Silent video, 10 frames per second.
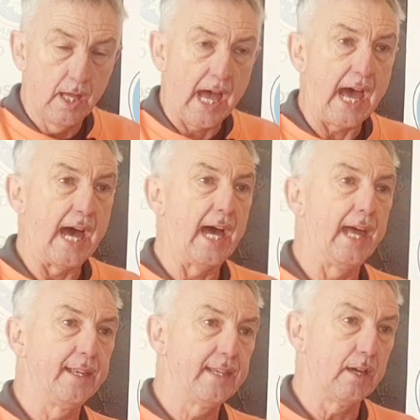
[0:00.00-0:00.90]

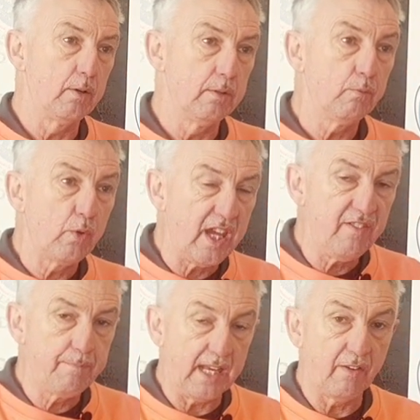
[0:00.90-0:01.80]
And
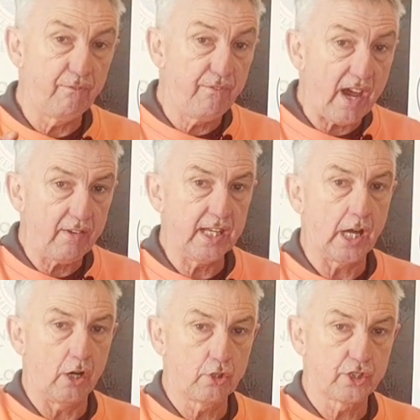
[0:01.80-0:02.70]
we've made a very
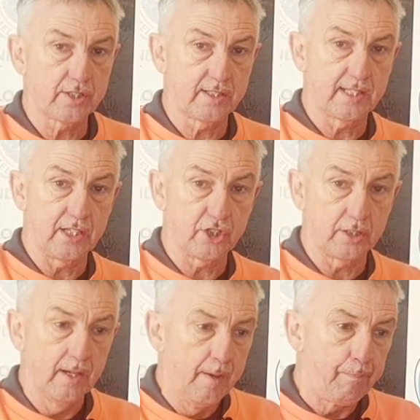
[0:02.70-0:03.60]
conscious
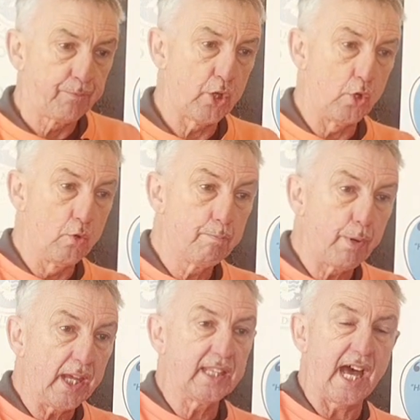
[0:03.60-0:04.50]
decision to
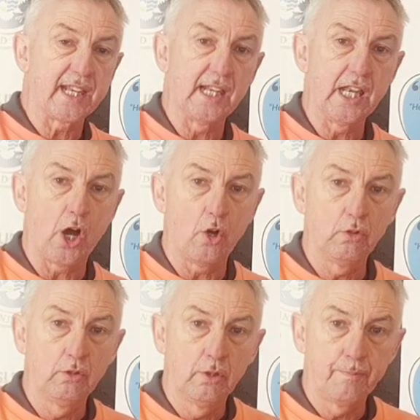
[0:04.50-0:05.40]
bring that
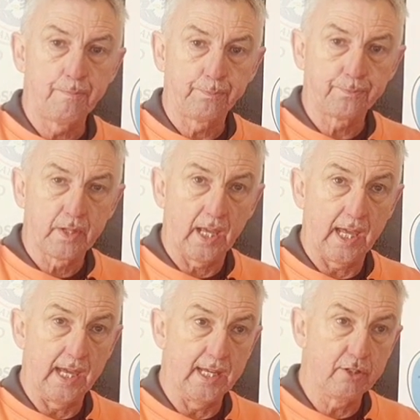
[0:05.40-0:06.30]
along
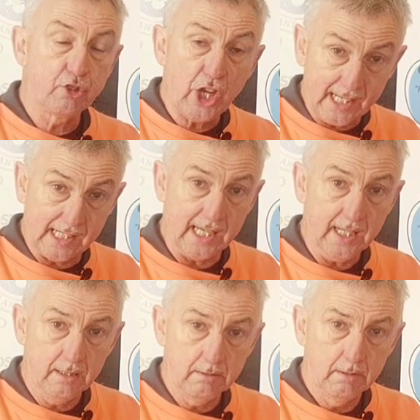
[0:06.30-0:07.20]

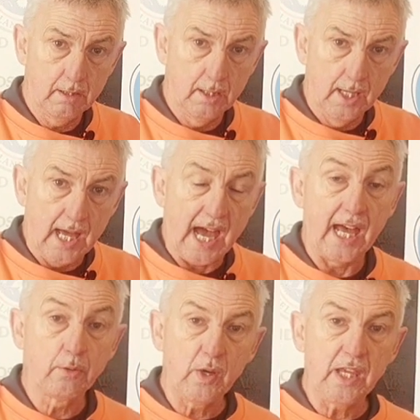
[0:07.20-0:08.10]
gently.
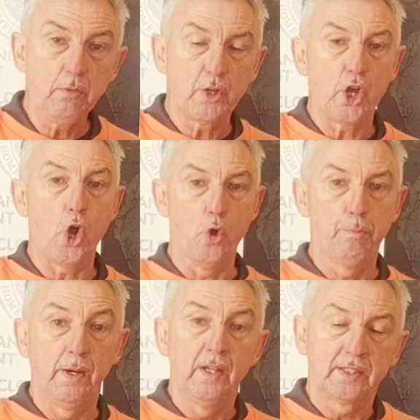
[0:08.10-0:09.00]
And we would hope
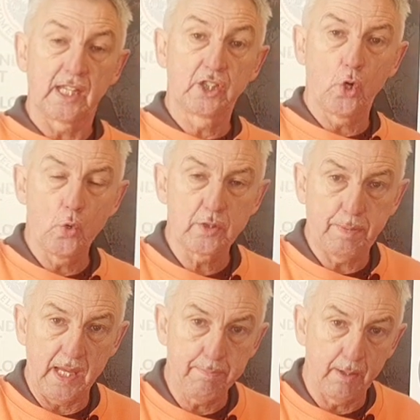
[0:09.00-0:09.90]
that those
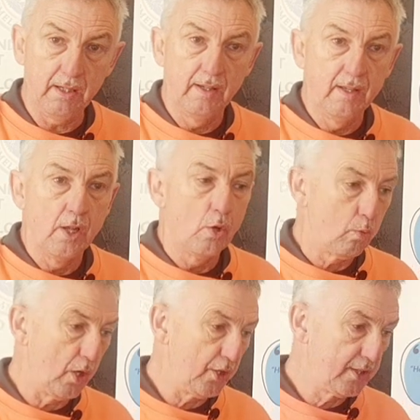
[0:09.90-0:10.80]
people
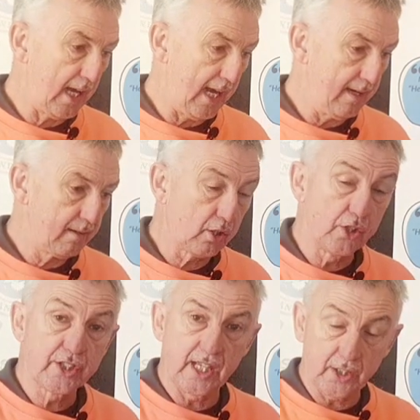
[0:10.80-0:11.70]
would
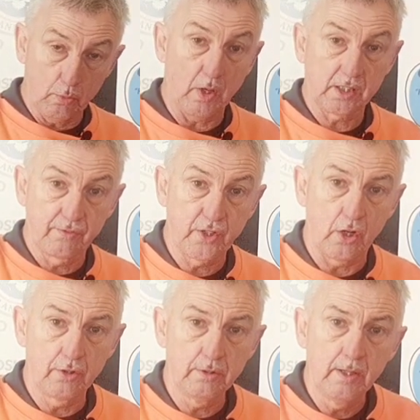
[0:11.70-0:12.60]
consider what they've
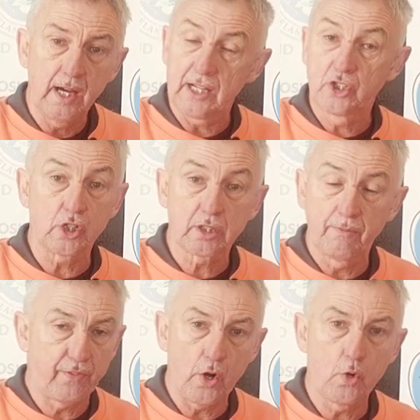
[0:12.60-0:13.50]
done and just come
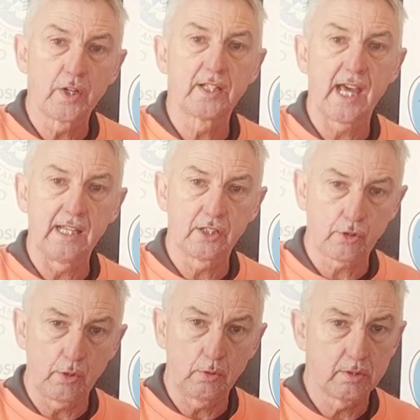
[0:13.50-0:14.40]
forward and tell the
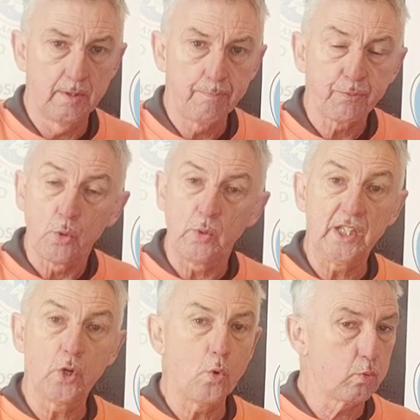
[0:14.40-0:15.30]
truth. We
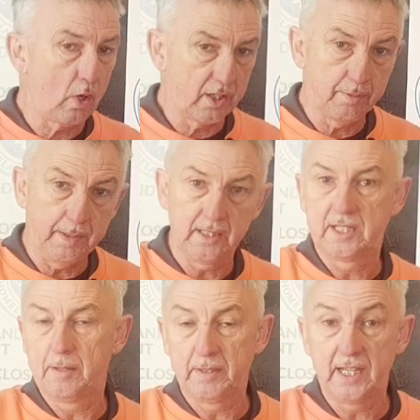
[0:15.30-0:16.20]
don't want to be
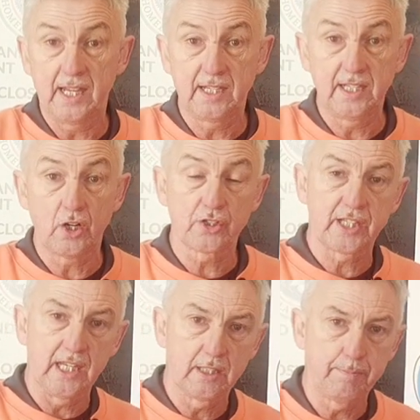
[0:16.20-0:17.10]
intimidating or
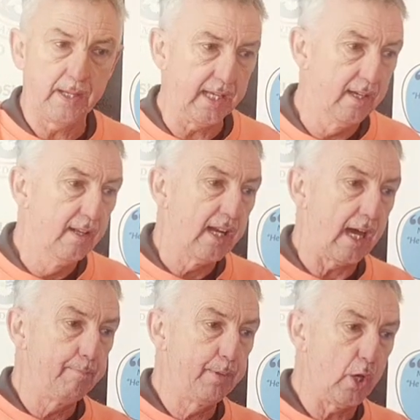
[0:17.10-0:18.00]
seen to be
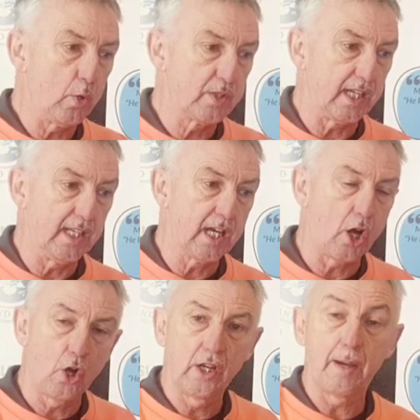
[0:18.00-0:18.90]
abusing
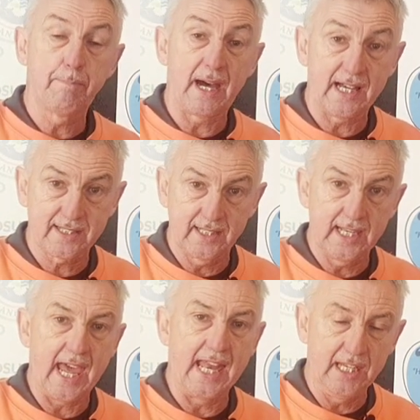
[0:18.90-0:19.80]
or lambasting
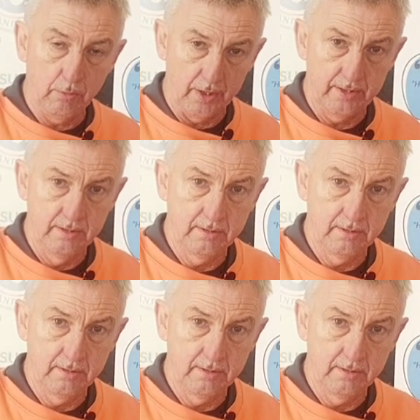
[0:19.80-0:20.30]
anyone.